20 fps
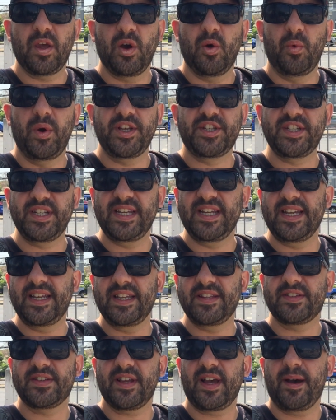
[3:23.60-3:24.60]
which
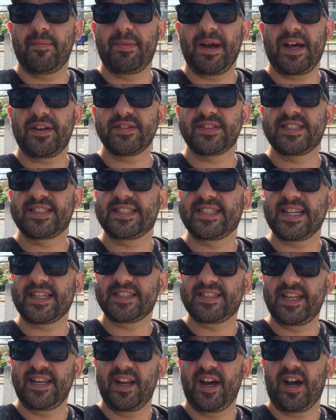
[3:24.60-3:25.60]
is about
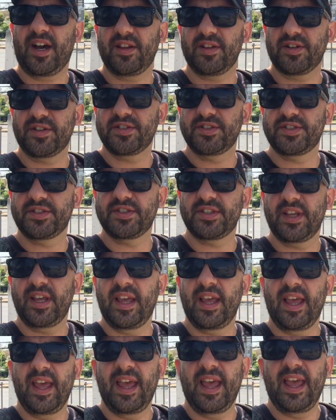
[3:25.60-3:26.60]
$60.
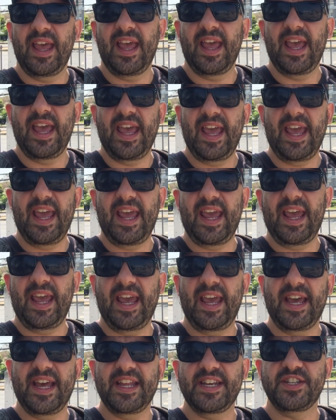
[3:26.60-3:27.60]

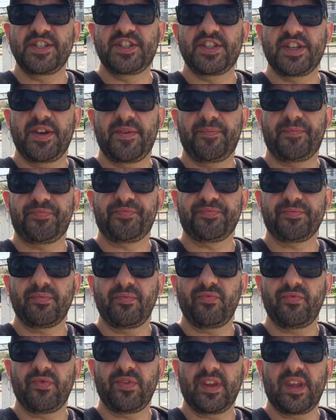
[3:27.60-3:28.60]
And
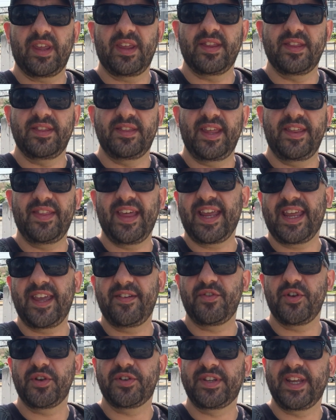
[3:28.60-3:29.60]
then they give
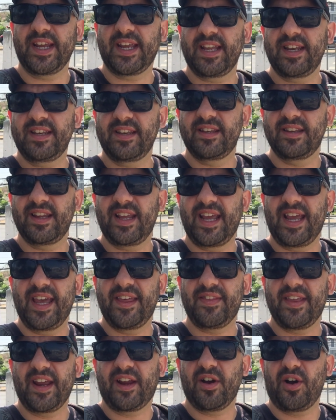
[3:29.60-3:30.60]
you a ticket, and
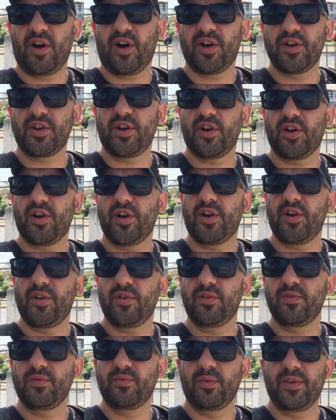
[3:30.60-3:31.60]
they call your,
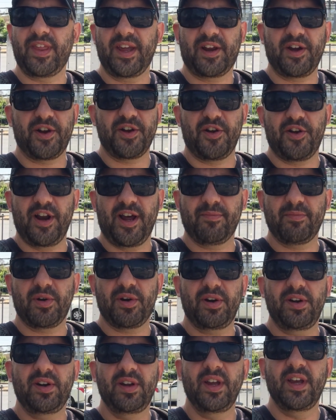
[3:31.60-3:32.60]
when they call your
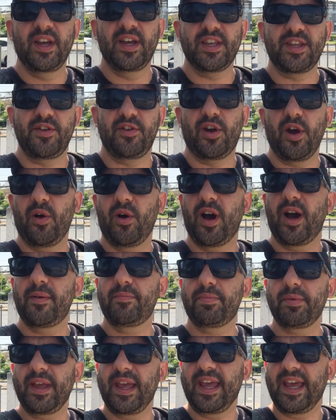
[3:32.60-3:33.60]
number, you go up
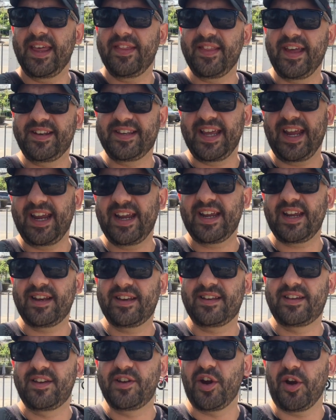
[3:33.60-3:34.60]
and they take
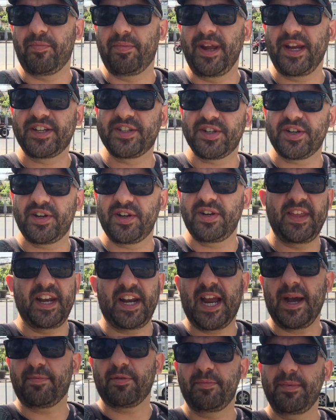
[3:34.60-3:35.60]
your picture. Then a
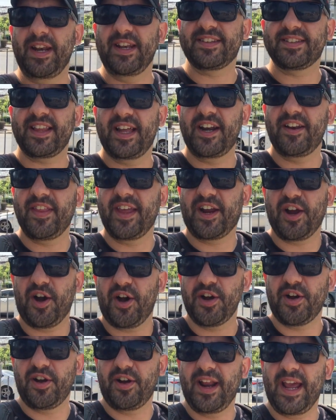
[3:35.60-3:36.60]
couple minutes later, they
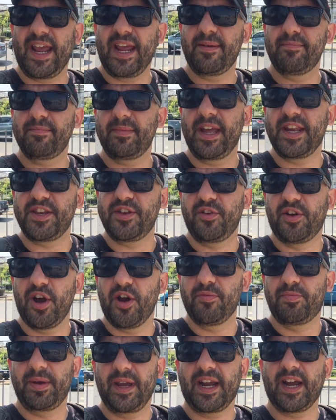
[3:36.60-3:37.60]
call your name, and you
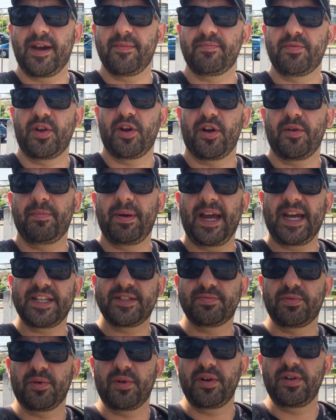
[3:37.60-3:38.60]
go pick up your
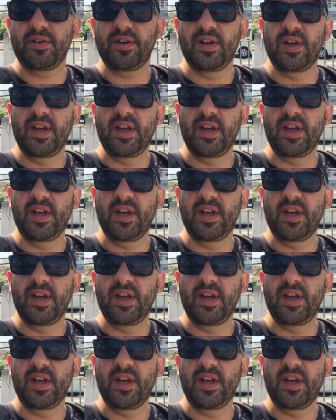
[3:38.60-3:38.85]
passport,